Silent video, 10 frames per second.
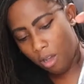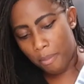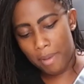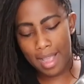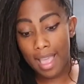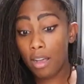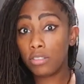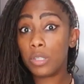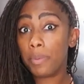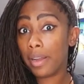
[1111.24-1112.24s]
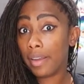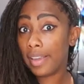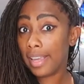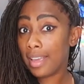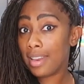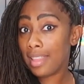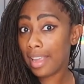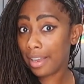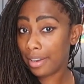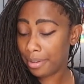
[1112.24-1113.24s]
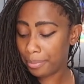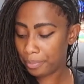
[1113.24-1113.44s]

all my elderberry in there.